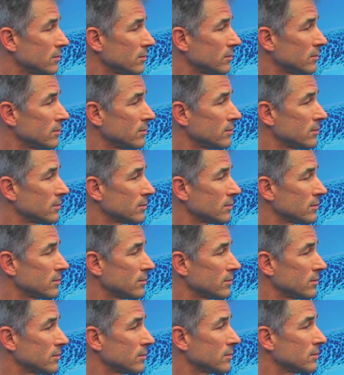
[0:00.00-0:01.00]

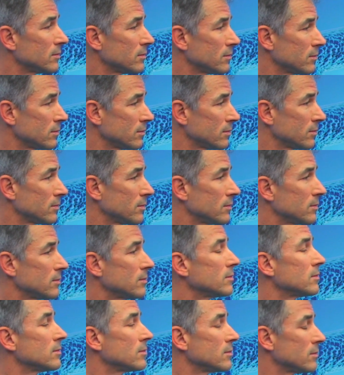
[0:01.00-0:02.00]

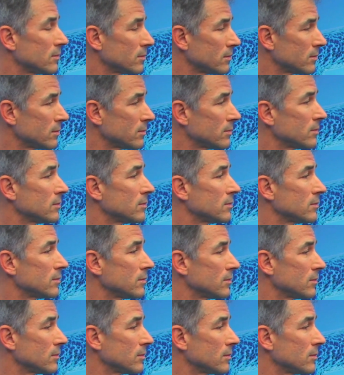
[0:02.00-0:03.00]

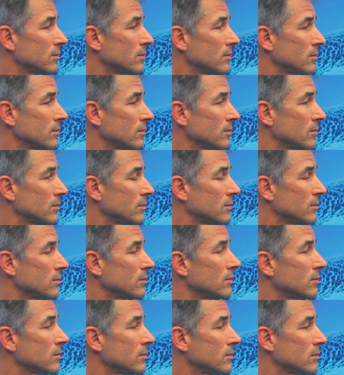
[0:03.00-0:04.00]

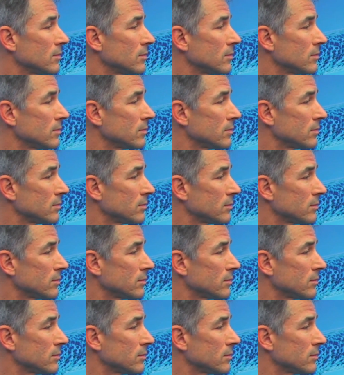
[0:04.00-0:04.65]
(not speaking)